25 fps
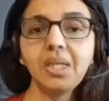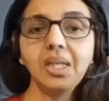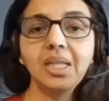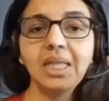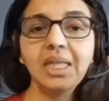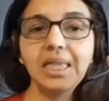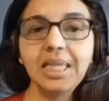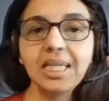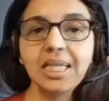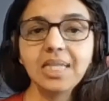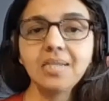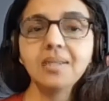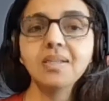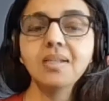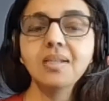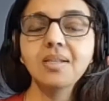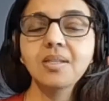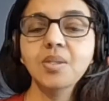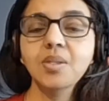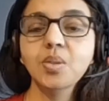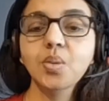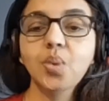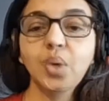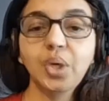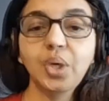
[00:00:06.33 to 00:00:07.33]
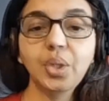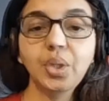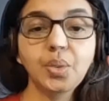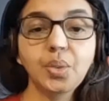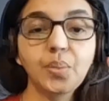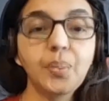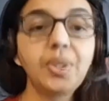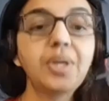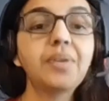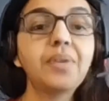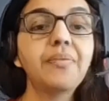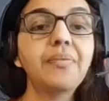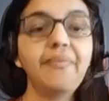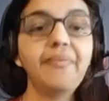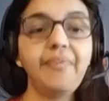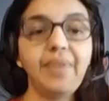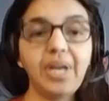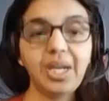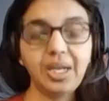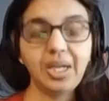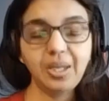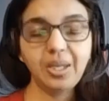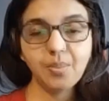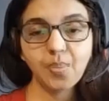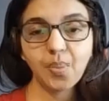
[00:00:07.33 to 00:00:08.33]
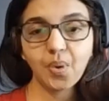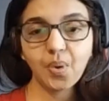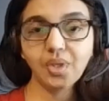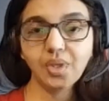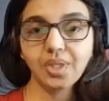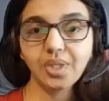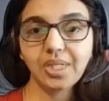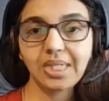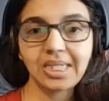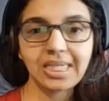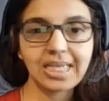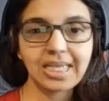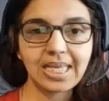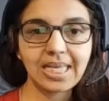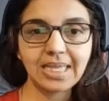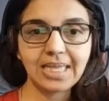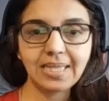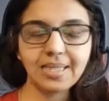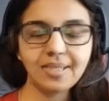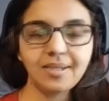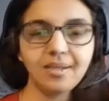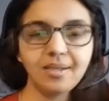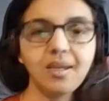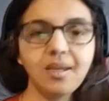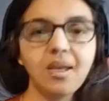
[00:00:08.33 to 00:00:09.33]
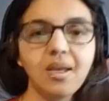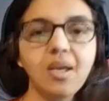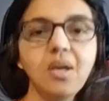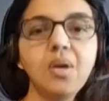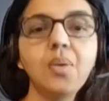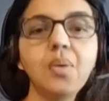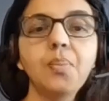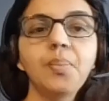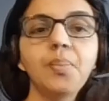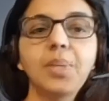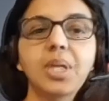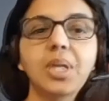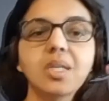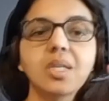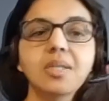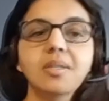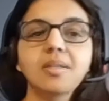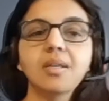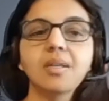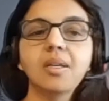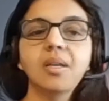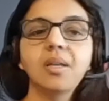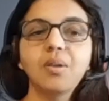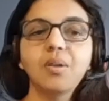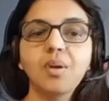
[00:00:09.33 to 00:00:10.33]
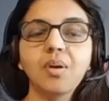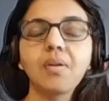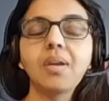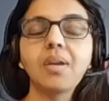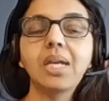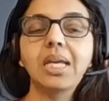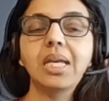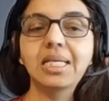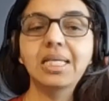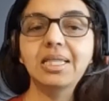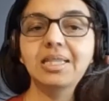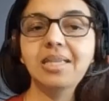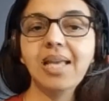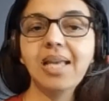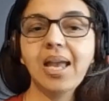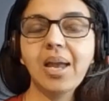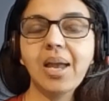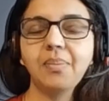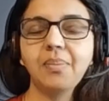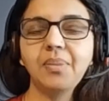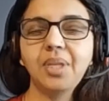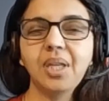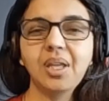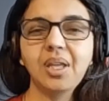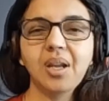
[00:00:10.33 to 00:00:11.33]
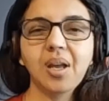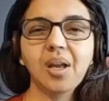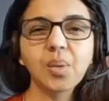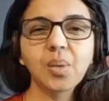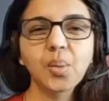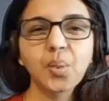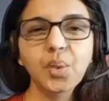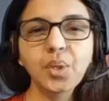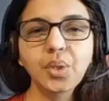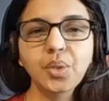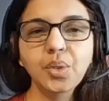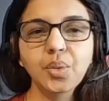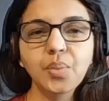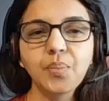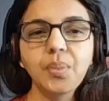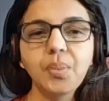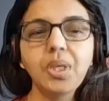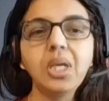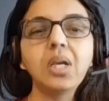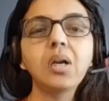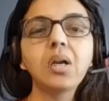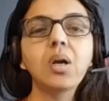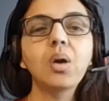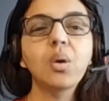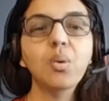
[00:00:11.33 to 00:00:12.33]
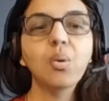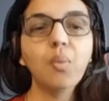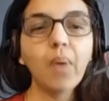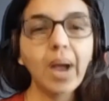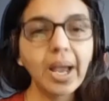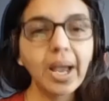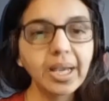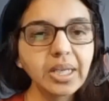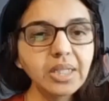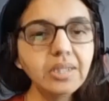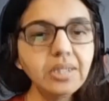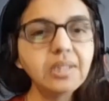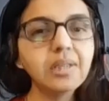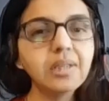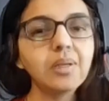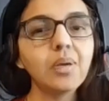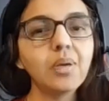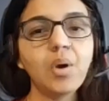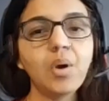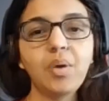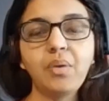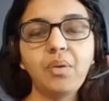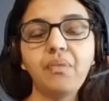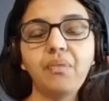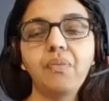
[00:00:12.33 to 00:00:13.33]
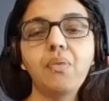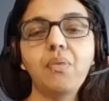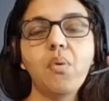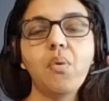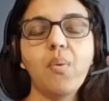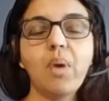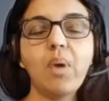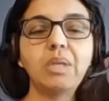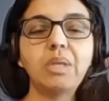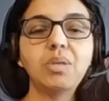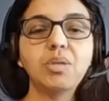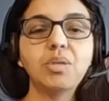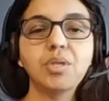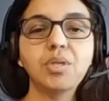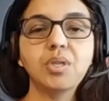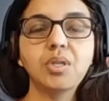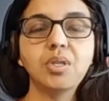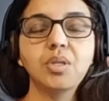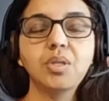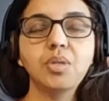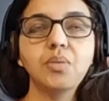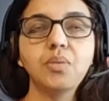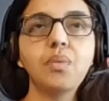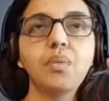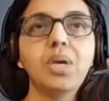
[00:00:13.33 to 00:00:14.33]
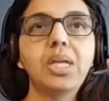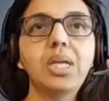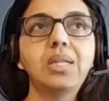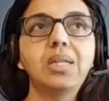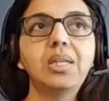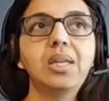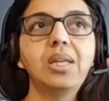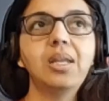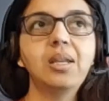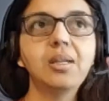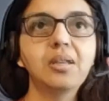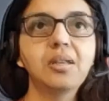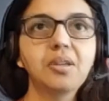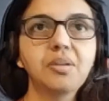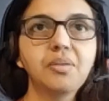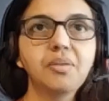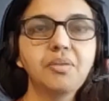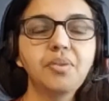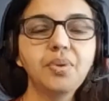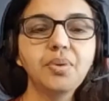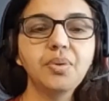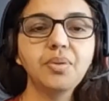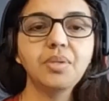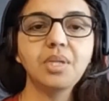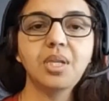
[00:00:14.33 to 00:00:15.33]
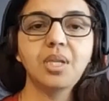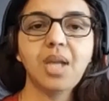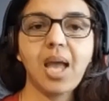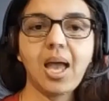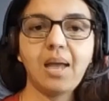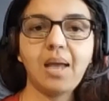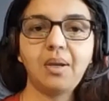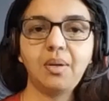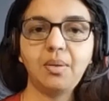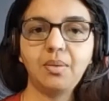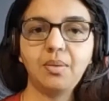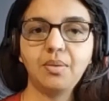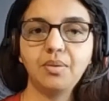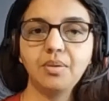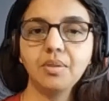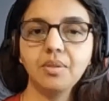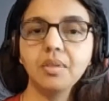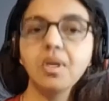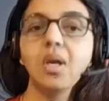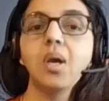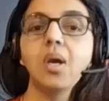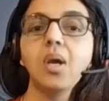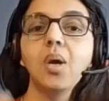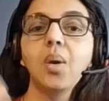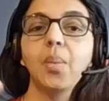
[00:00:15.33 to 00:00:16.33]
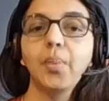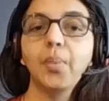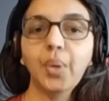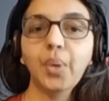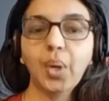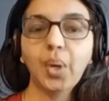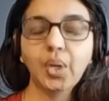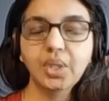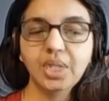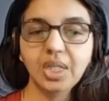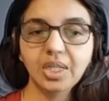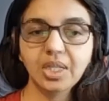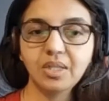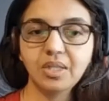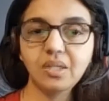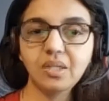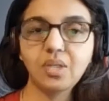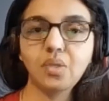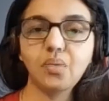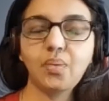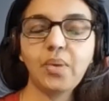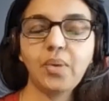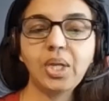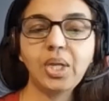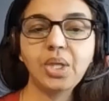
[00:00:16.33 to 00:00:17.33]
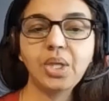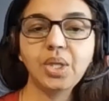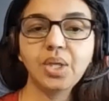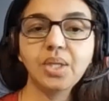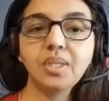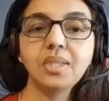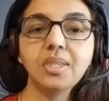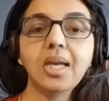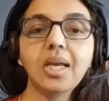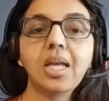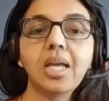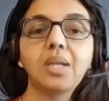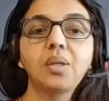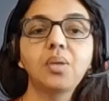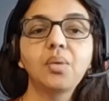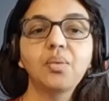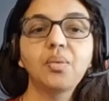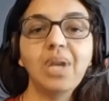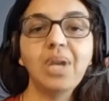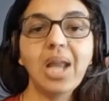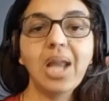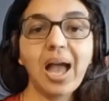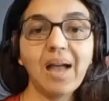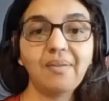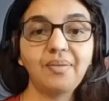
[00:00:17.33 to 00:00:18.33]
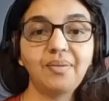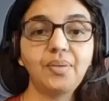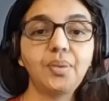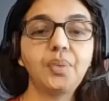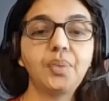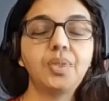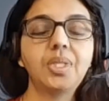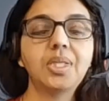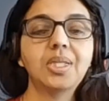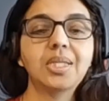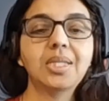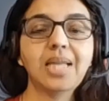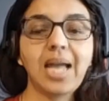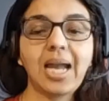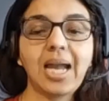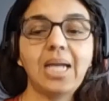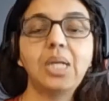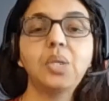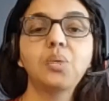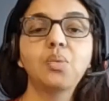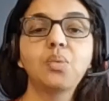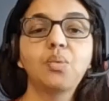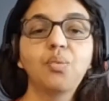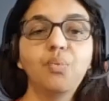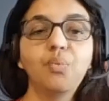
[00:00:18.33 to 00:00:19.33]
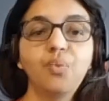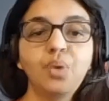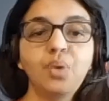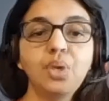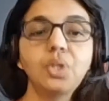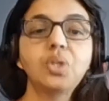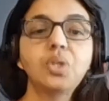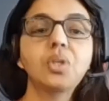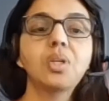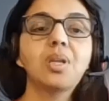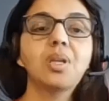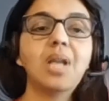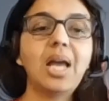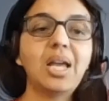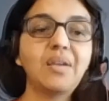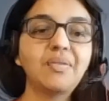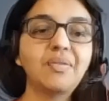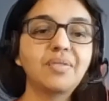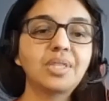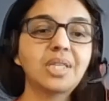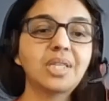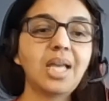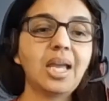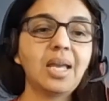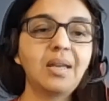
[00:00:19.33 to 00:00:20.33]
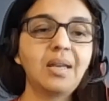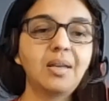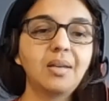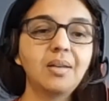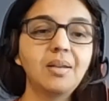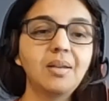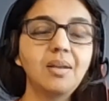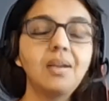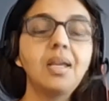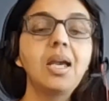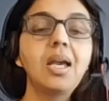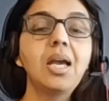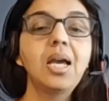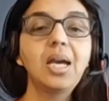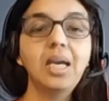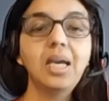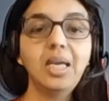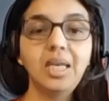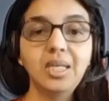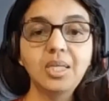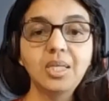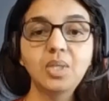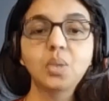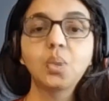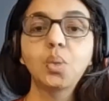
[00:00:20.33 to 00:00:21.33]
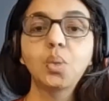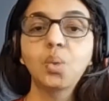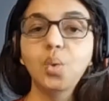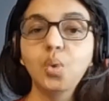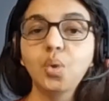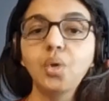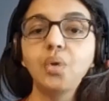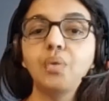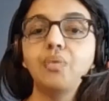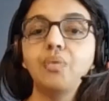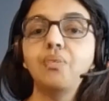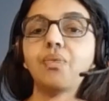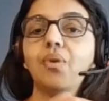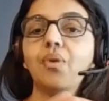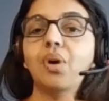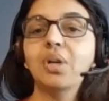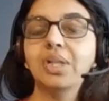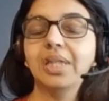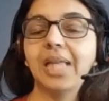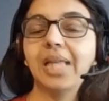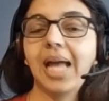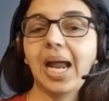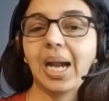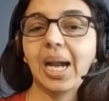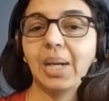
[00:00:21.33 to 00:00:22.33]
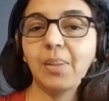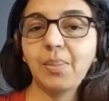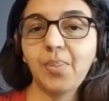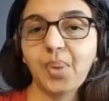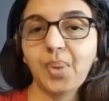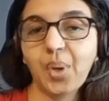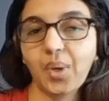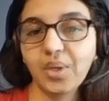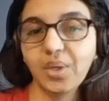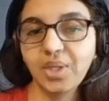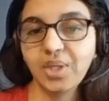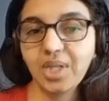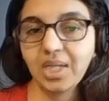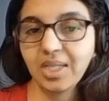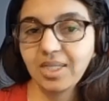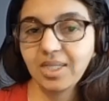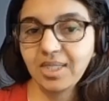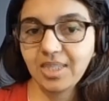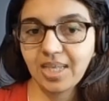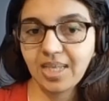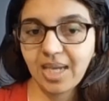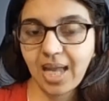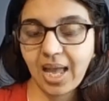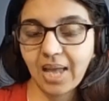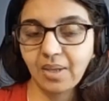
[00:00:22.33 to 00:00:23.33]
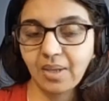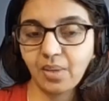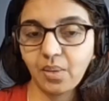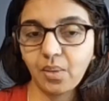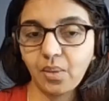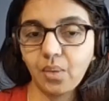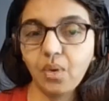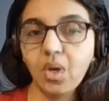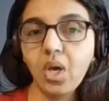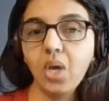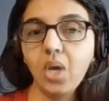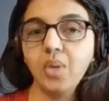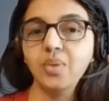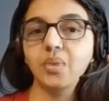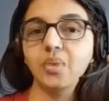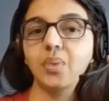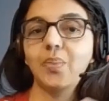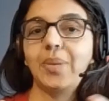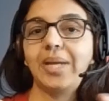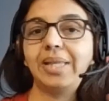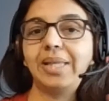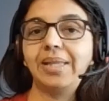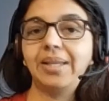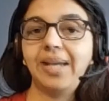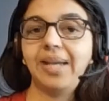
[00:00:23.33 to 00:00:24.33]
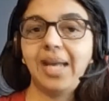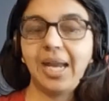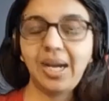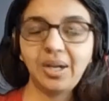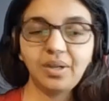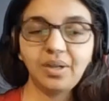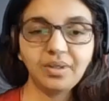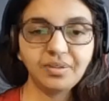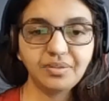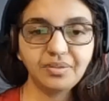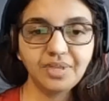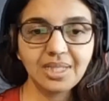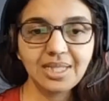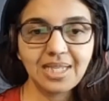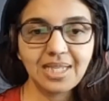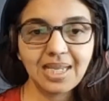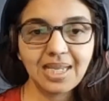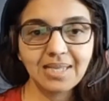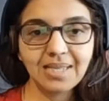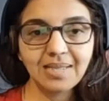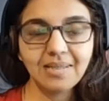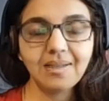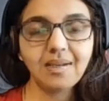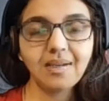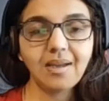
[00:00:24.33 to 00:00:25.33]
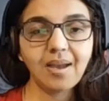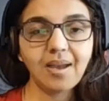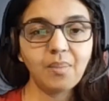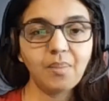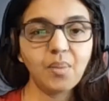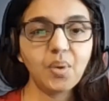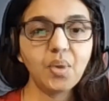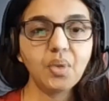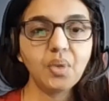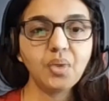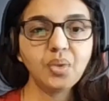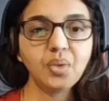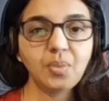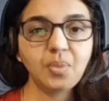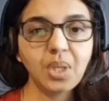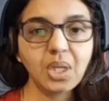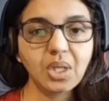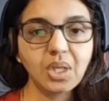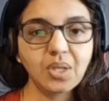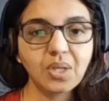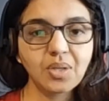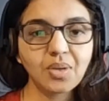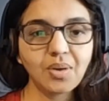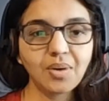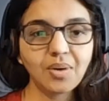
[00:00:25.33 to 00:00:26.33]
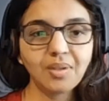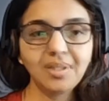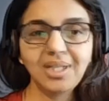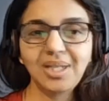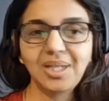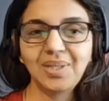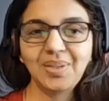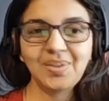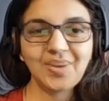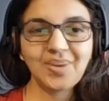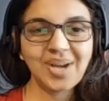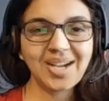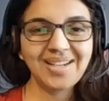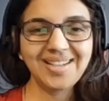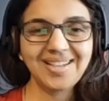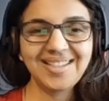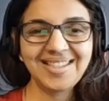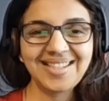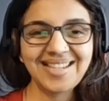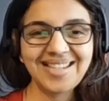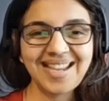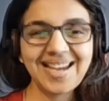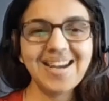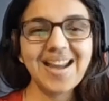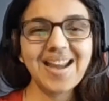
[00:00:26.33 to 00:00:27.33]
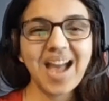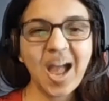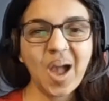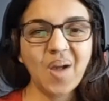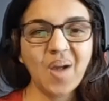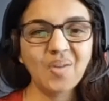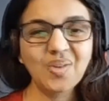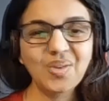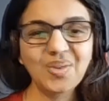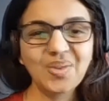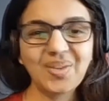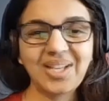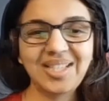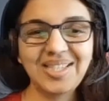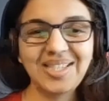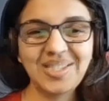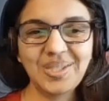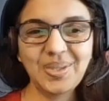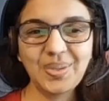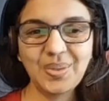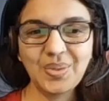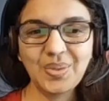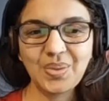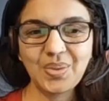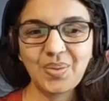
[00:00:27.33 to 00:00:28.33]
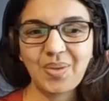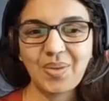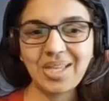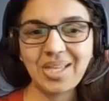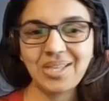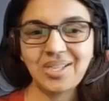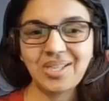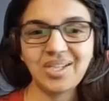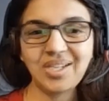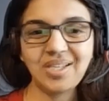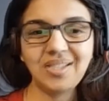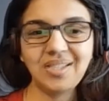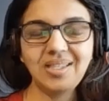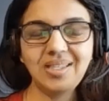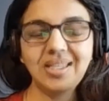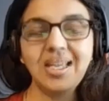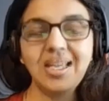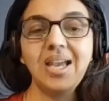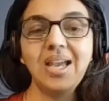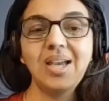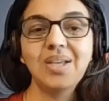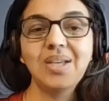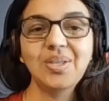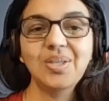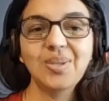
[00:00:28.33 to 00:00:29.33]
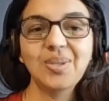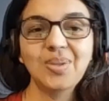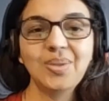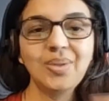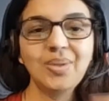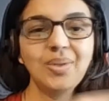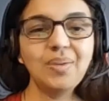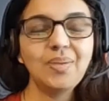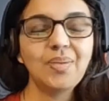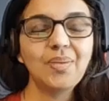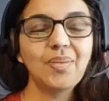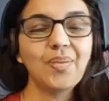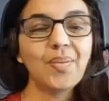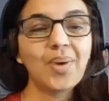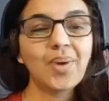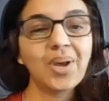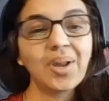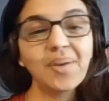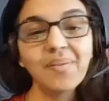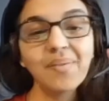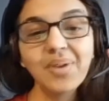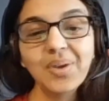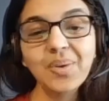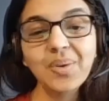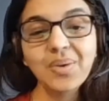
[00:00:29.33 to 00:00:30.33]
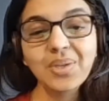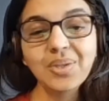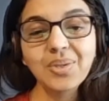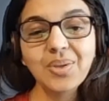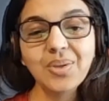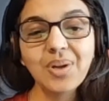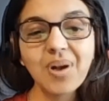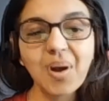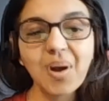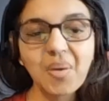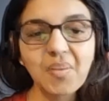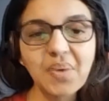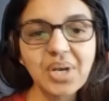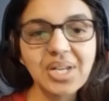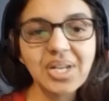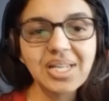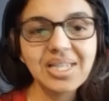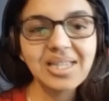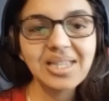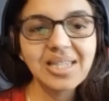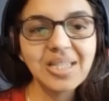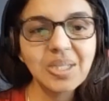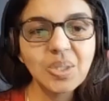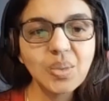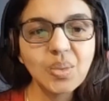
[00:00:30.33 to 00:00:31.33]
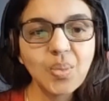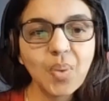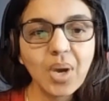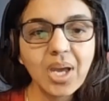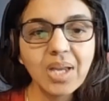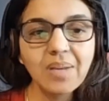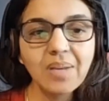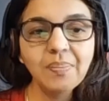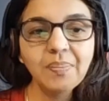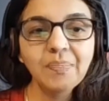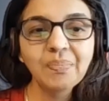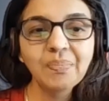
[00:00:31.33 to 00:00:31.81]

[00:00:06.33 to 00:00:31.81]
This is going to be a very important lesson because in your exam there are going to be quite a lot of questions where they'll give you scenarios, project situations, and you will have to decide which life cycle is good for that project scenario. So by the end of this lesson, I'm going to make sure that you understand how to answer those questions. So what are we going to cover in this one?